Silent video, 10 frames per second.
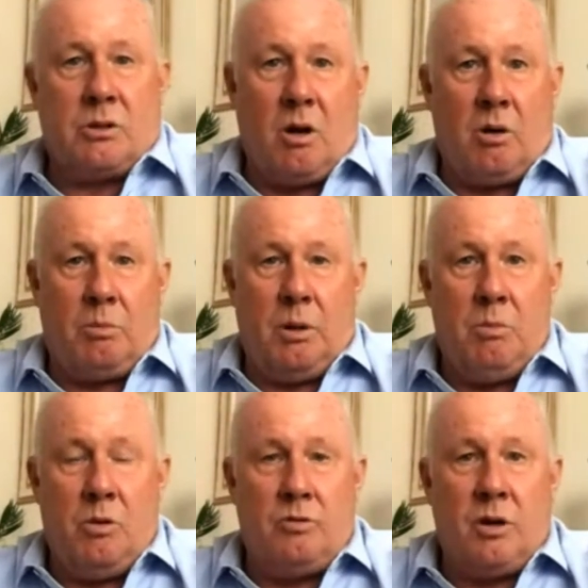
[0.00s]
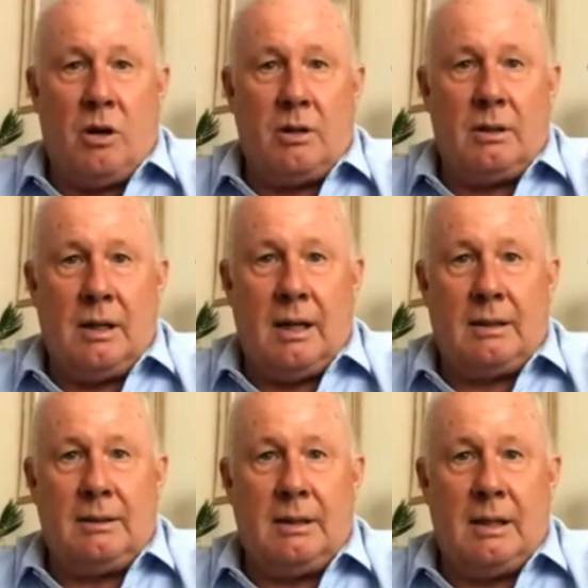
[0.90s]
was going to be moved on,
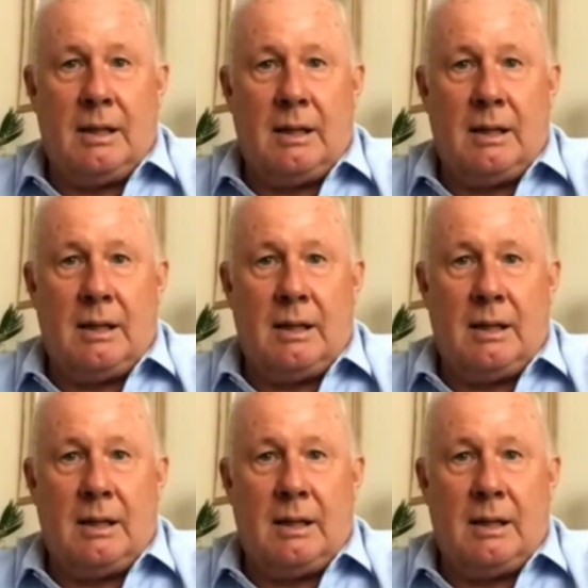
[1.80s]
and